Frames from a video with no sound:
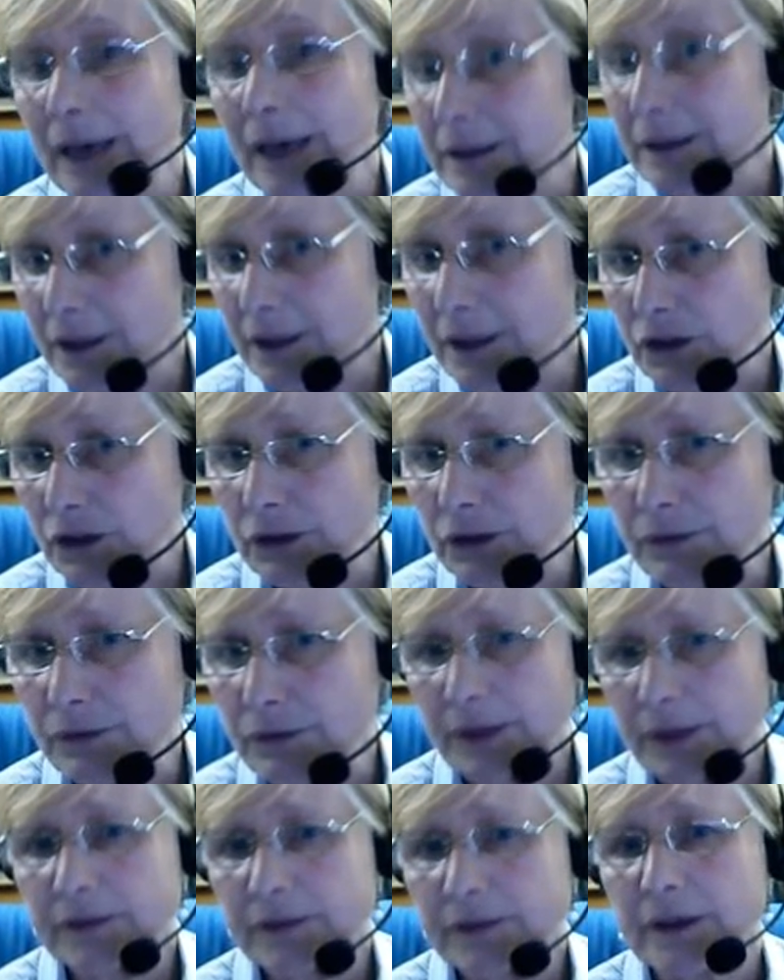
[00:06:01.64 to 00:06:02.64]
our digital
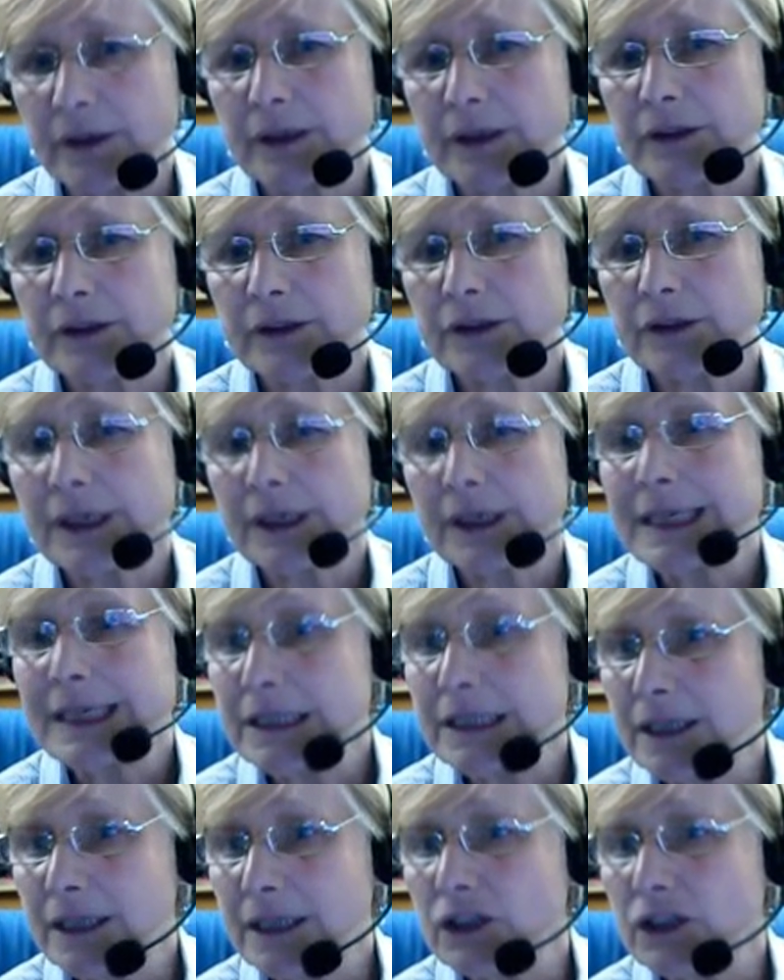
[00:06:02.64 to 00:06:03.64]
research,
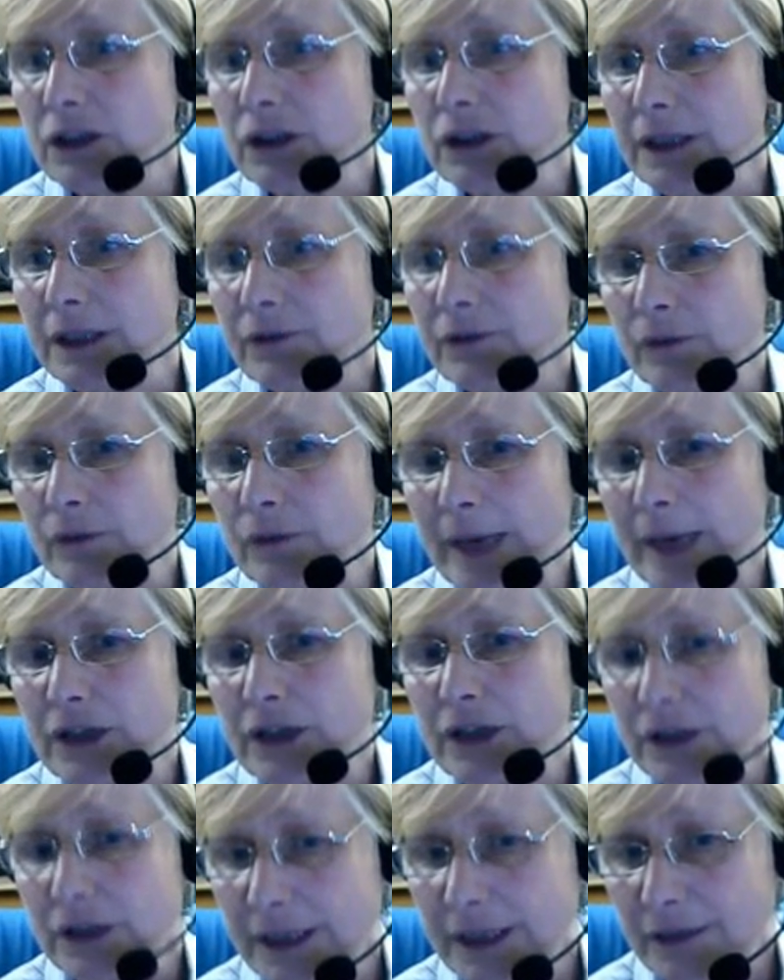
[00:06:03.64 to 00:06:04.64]
digital
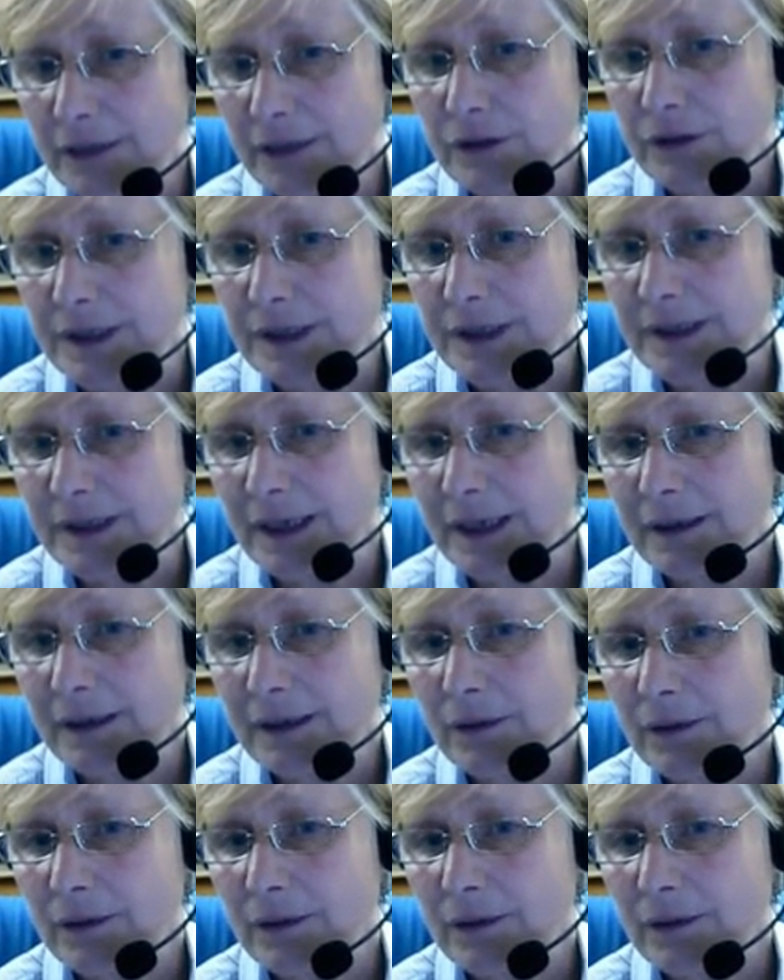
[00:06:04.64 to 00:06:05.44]
information literacy.